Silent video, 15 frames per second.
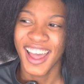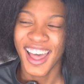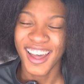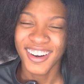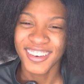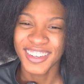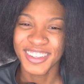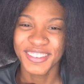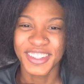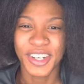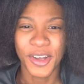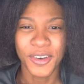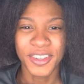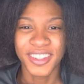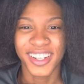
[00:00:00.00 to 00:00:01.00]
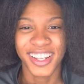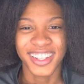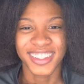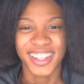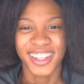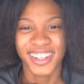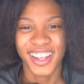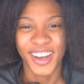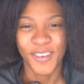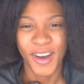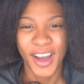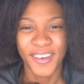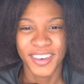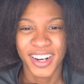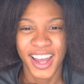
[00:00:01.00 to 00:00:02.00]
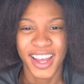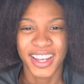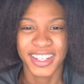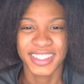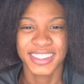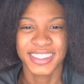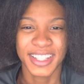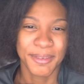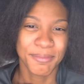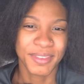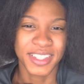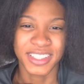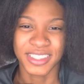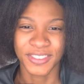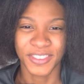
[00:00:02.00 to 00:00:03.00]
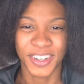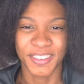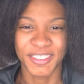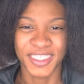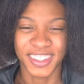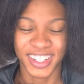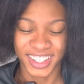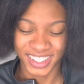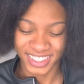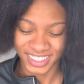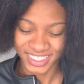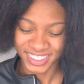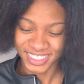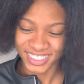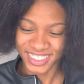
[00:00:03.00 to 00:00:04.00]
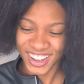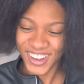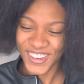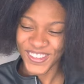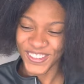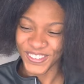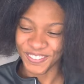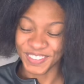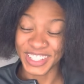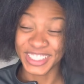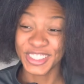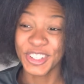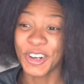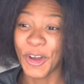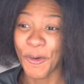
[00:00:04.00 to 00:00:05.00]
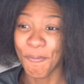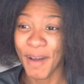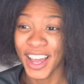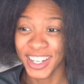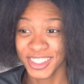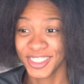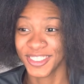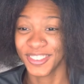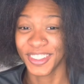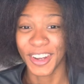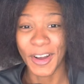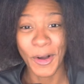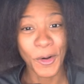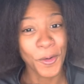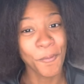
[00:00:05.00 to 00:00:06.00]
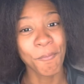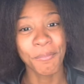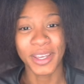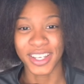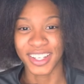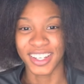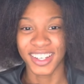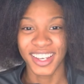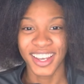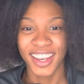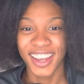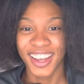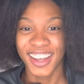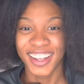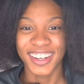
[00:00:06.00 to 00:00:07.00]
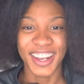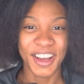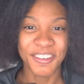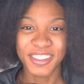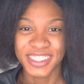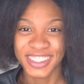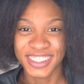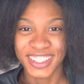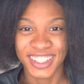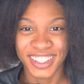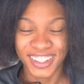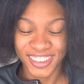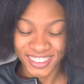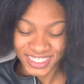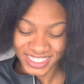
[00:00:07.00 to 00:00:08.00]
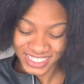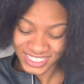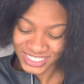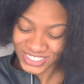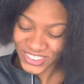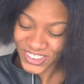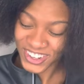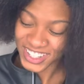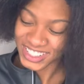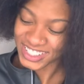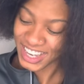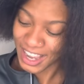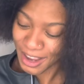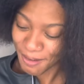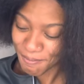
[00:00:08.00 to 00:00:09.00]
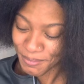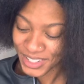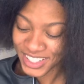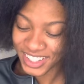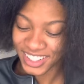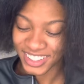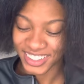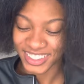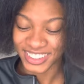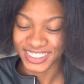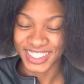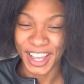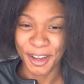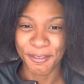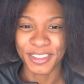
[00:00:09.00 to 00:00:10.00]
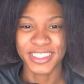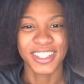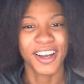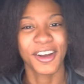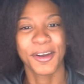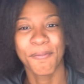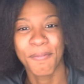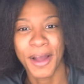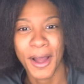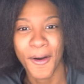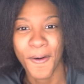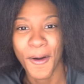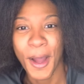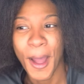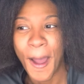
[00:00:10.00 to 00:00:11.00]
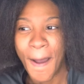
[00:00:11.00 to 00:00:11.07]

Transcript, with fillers: I don't even know you like that. Like, why would I accept this from you? Like, no. But you know, mind you, the old me now we're just gonna go into story time because I'm gonna talk about